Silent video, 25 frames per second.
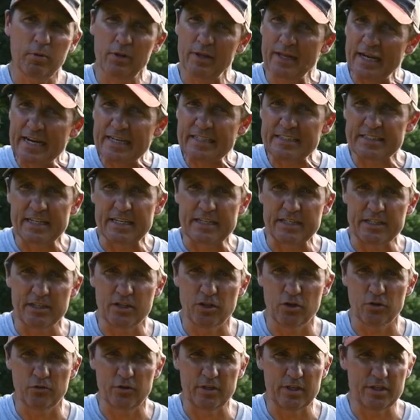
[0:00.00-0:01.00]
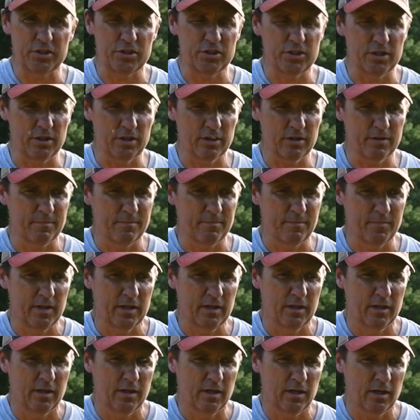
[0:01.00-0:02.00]
planting year this year.
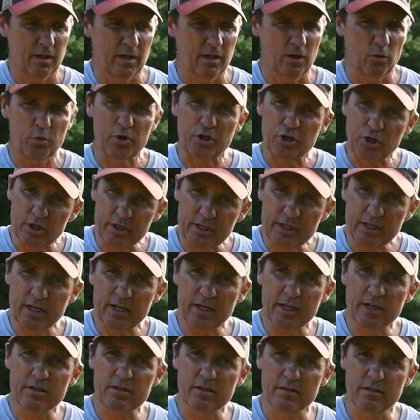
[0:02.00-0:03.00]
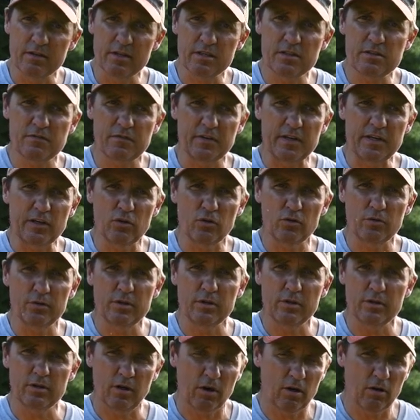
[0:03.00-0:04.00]
Uh, we couldn't get into this field
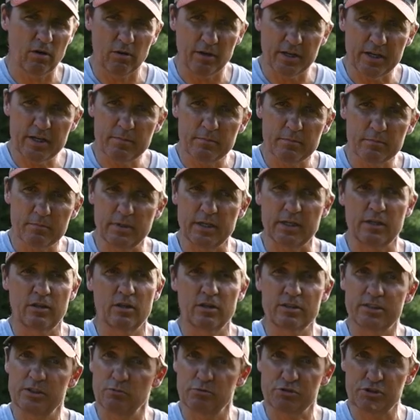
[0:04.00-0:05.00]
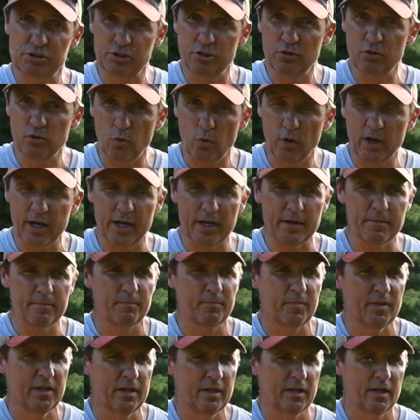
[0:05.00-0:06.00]
early because it was too wet.
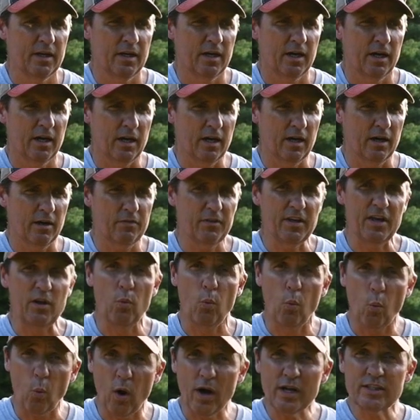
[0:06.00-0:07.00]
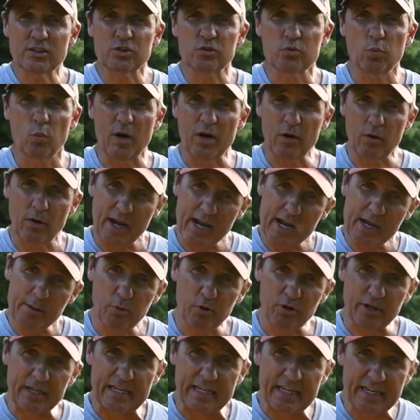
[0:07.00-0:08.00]
Uh, then once we were
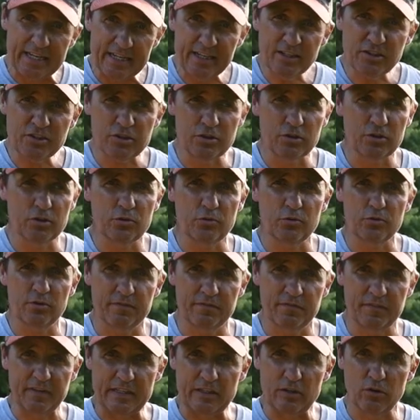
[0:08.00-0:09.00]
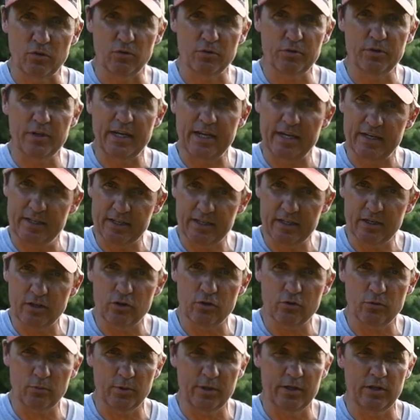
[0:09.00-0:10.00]
able to get into the field and get
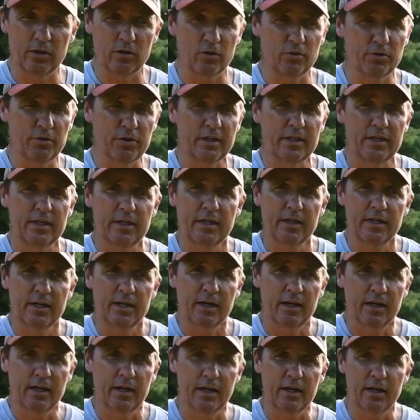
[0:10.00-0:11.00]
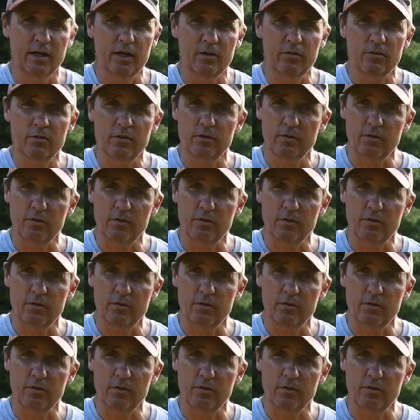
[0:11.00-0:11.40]
it drilled, uh,